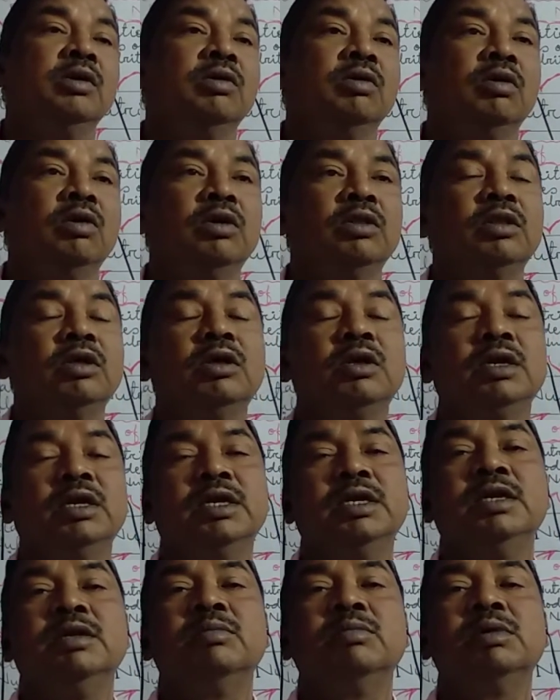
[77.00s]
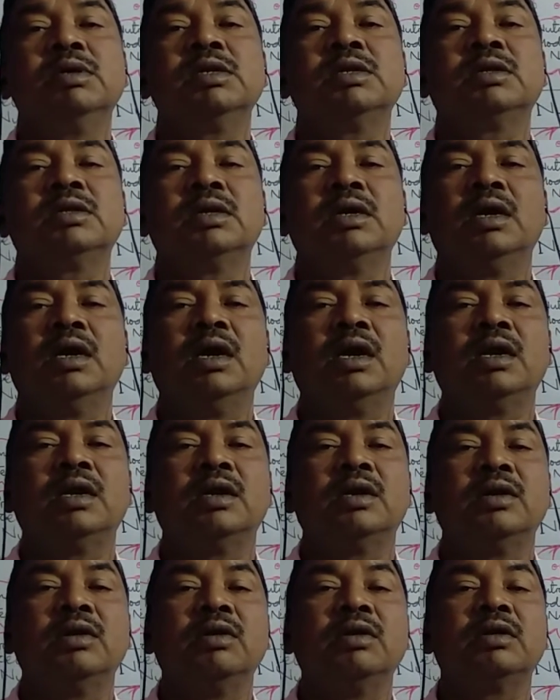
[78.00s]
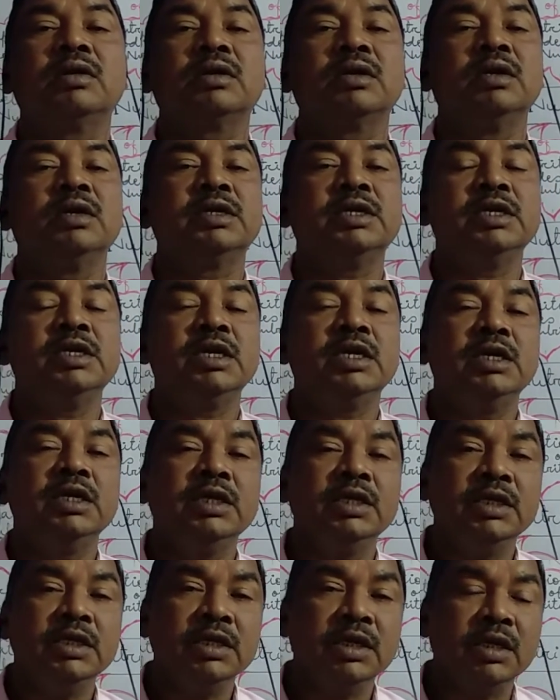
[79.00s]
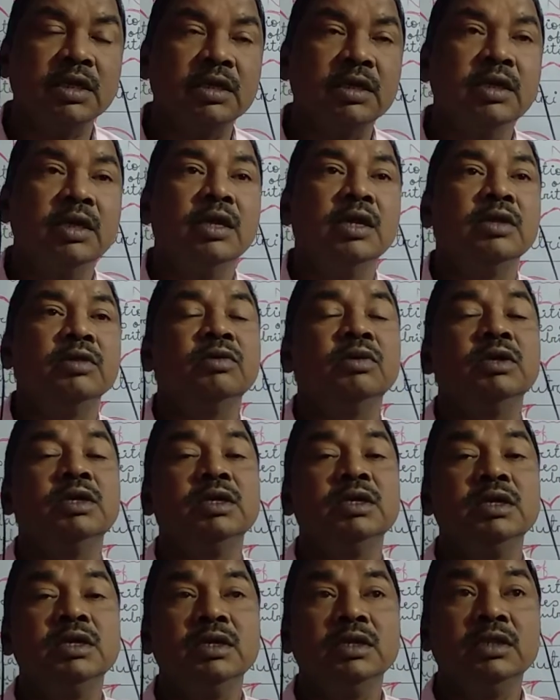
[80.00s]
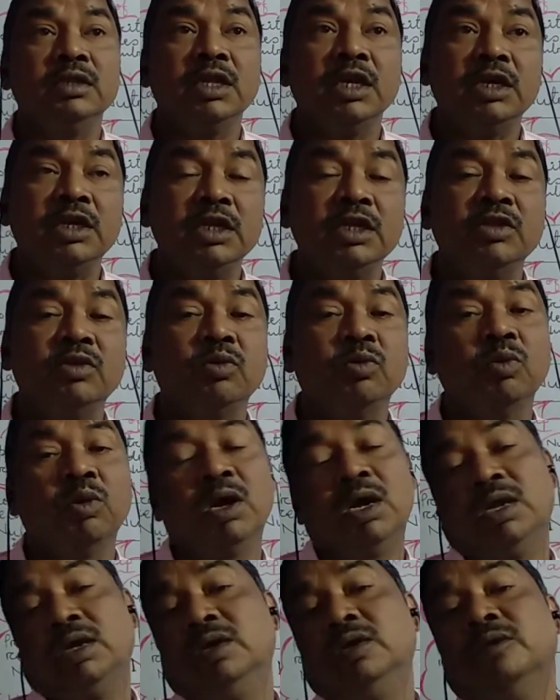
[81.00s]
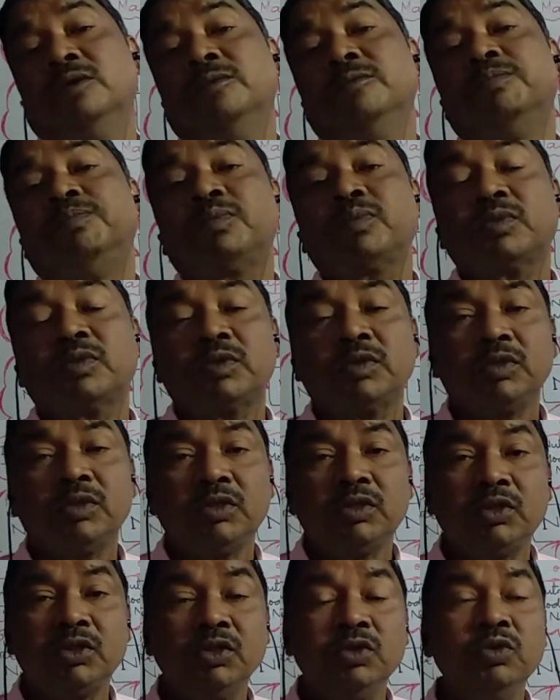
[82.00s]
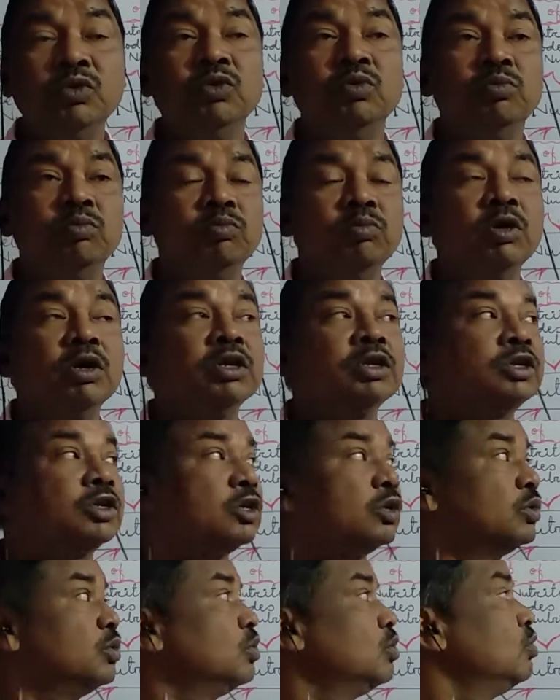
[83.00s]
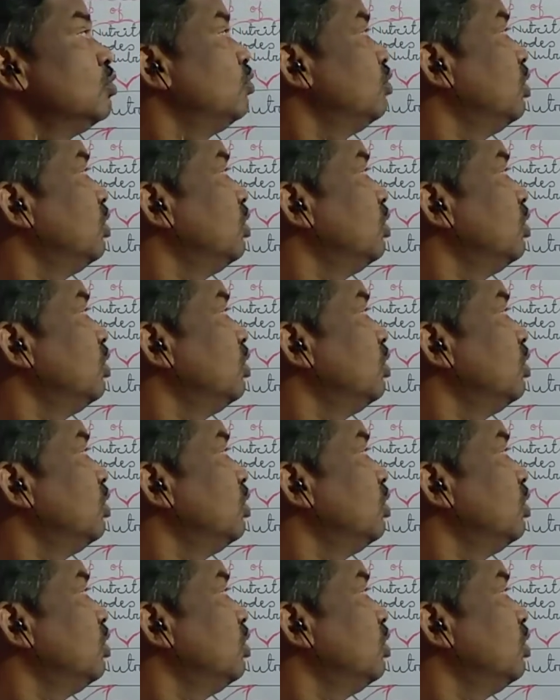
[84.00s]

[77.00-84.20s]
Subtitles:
Other animals are not considered here. So that is why you must know